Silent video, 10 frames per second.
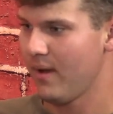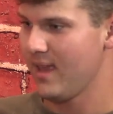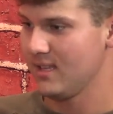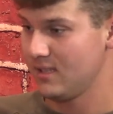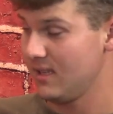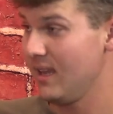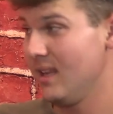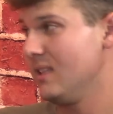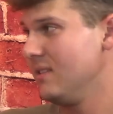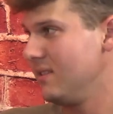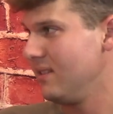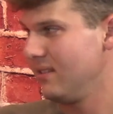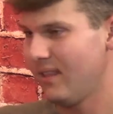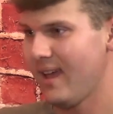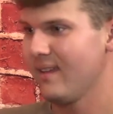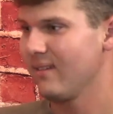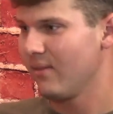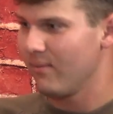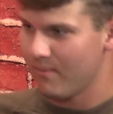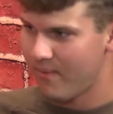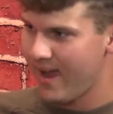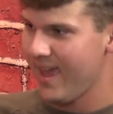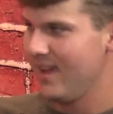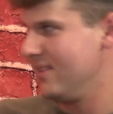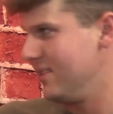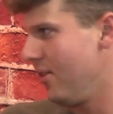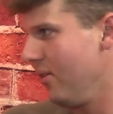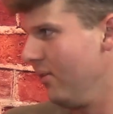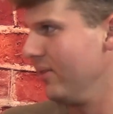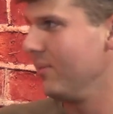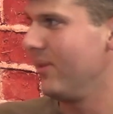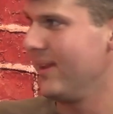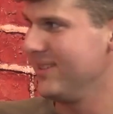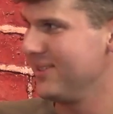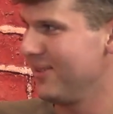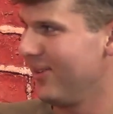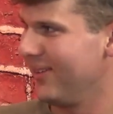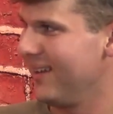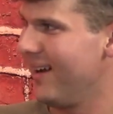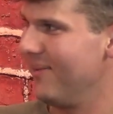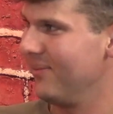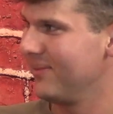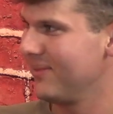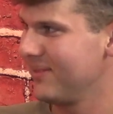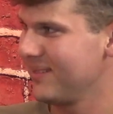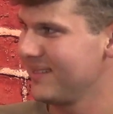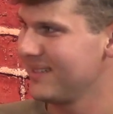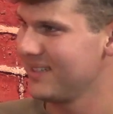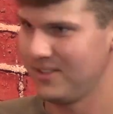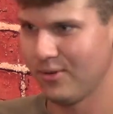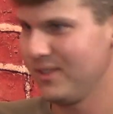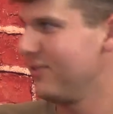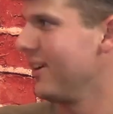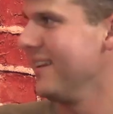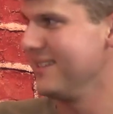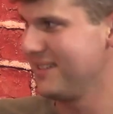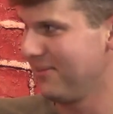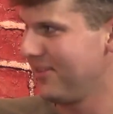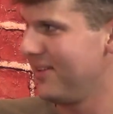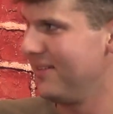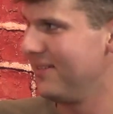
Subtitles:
But it is like my head, it's all over the place all the time because you're always forgetting something.